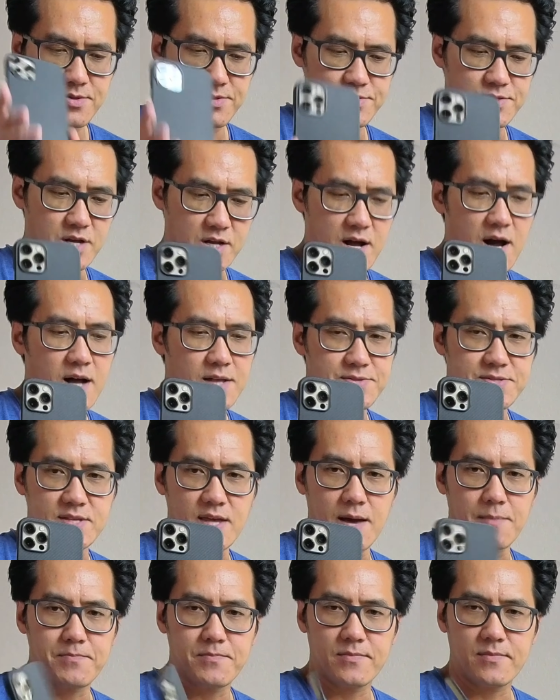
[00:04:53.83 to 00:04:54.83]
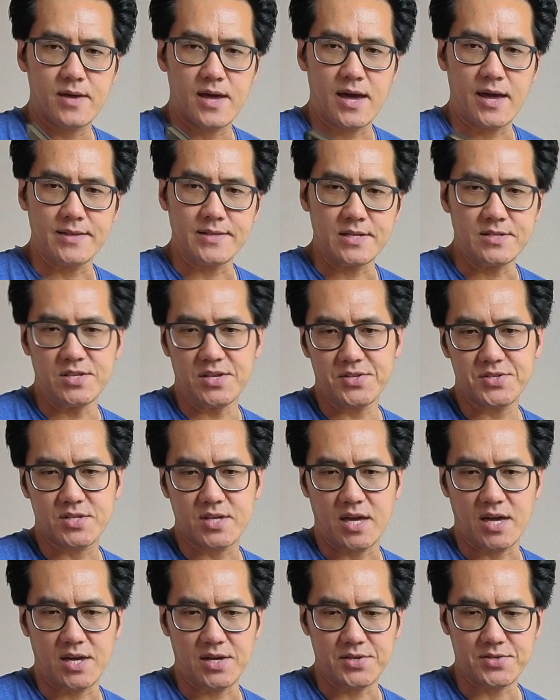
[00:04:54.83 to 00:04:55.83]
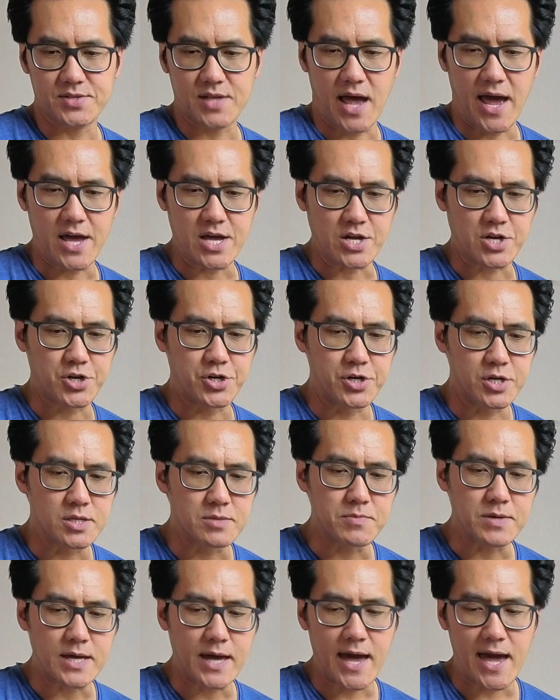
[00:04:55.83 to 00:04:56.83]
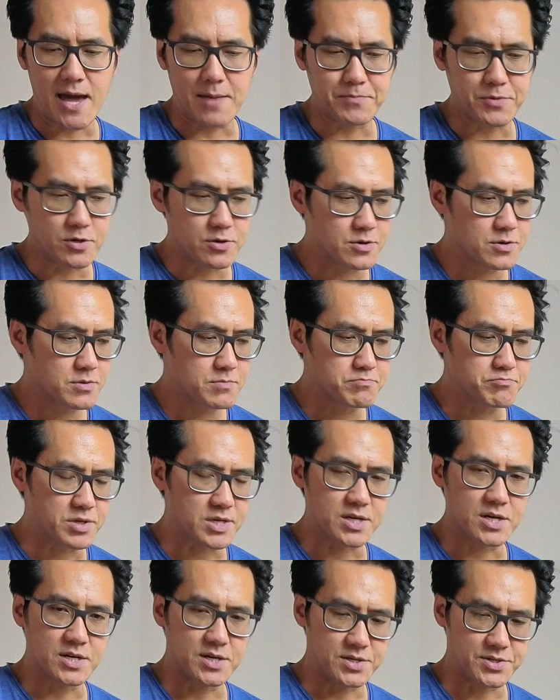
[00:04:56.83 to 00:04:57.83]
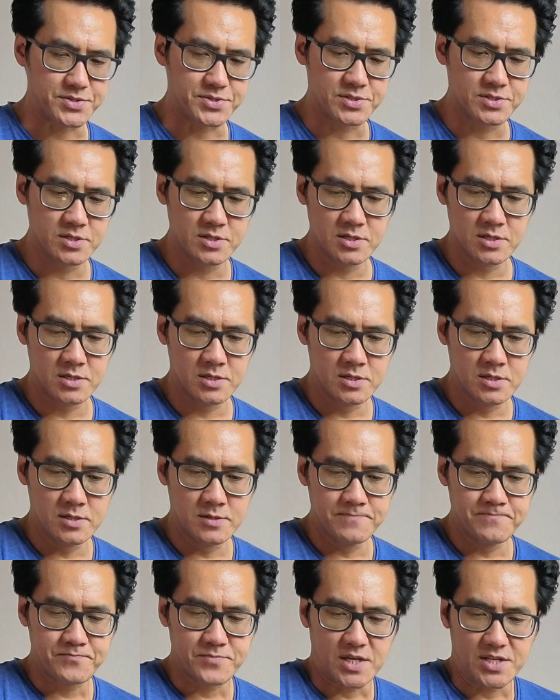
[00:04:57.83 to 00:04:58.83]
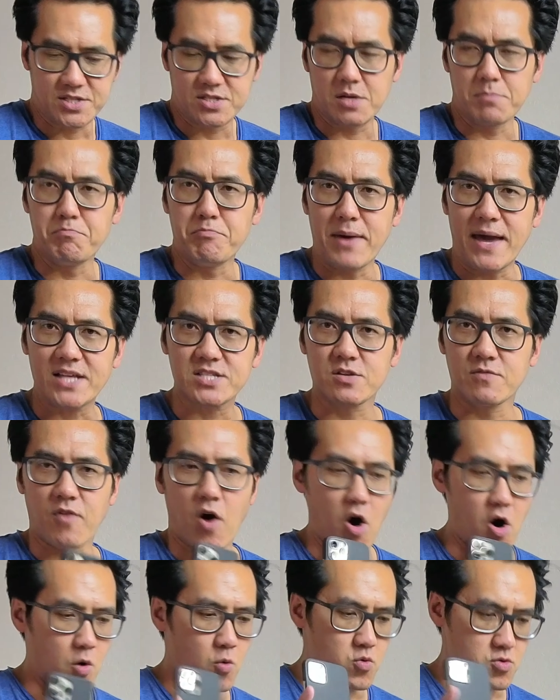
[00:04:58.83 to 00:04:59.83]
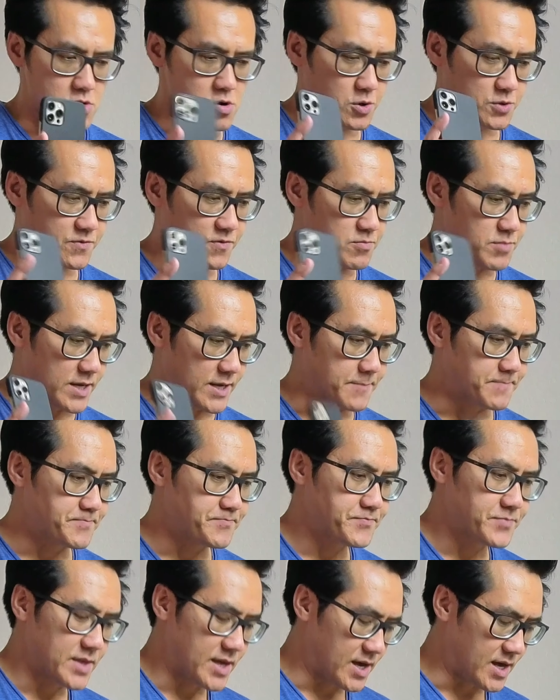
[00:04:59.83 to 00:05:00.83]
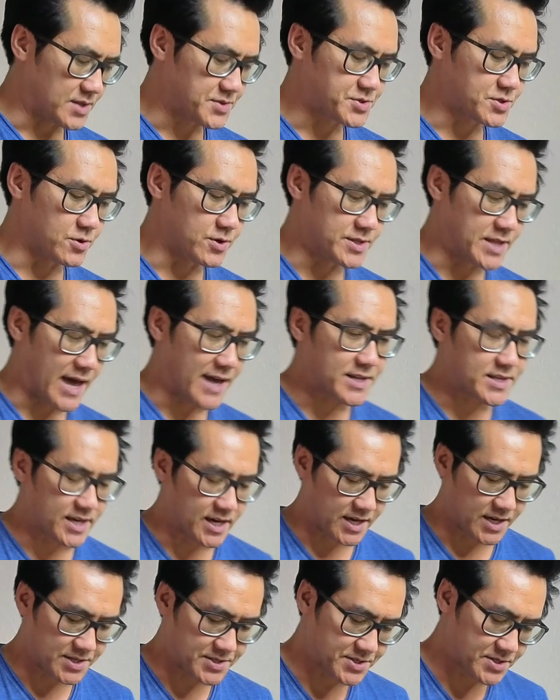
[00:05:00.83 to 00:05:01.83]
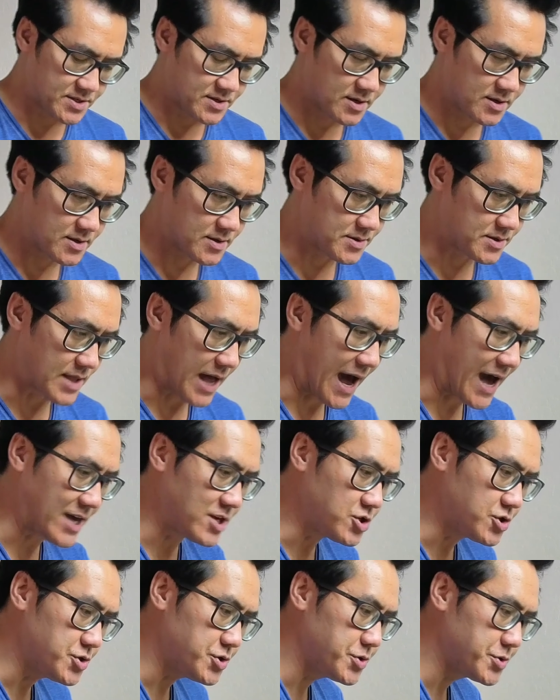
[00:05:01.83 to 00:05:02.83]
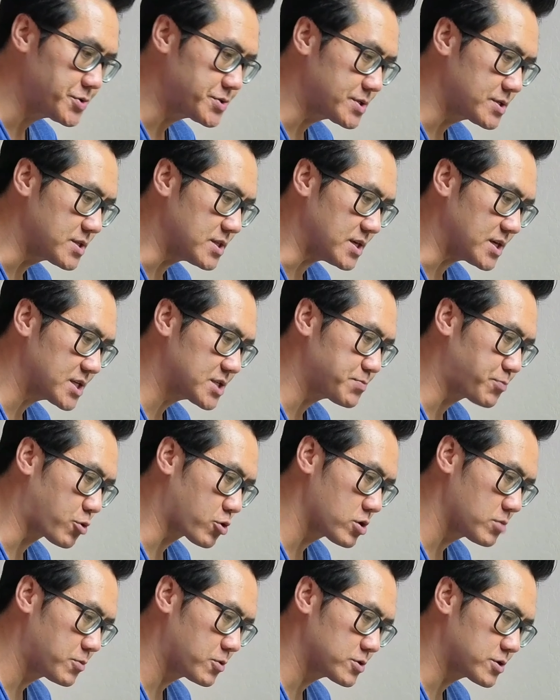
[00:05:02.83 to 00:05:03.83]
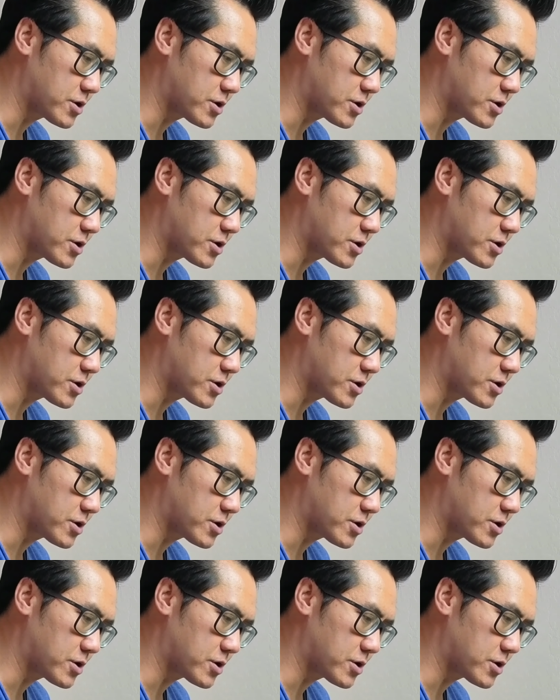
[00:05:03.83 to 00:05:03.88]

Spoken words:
the concept. And in this case, I couldn't be happier because it's the best of all worlds for me. And so in that case, I use this portable